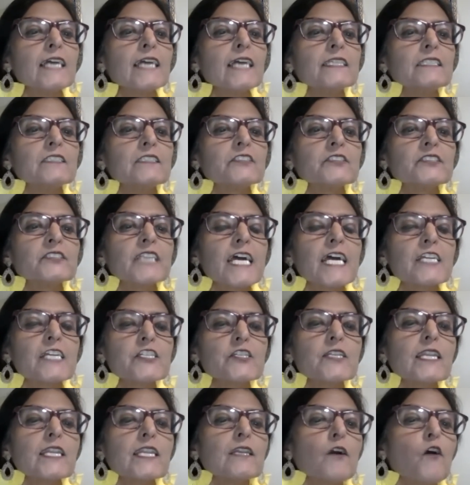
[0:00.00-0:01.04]
and
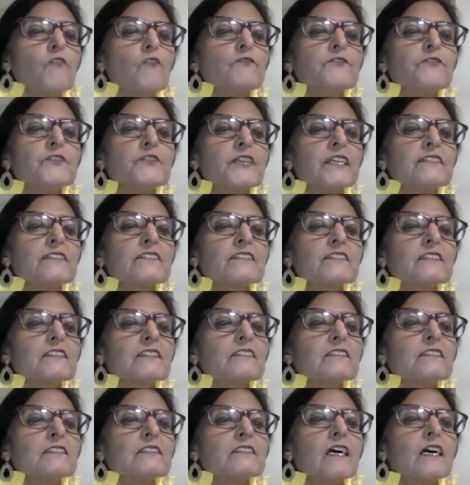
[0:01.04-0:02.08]
international
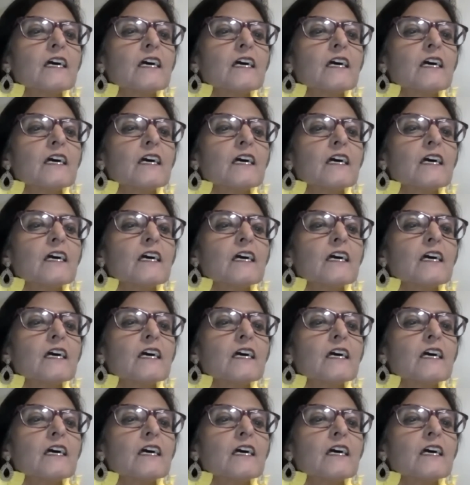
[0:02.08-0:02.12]
conferences,